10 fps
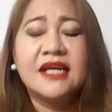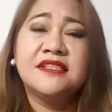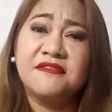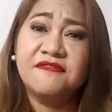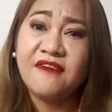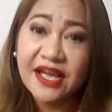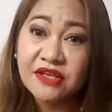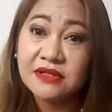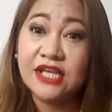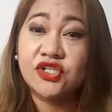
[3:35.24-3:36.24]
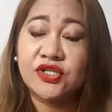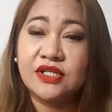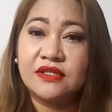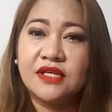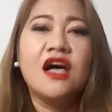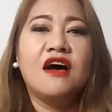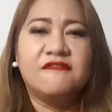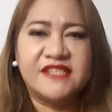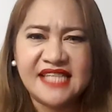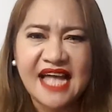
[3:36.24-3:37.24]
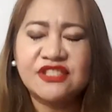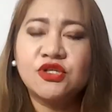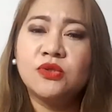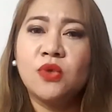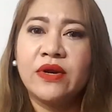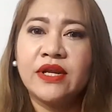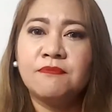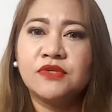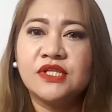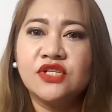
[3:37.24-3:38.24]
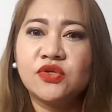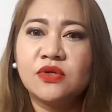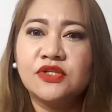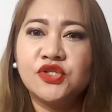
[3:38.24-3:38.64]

The violation of statutory procedural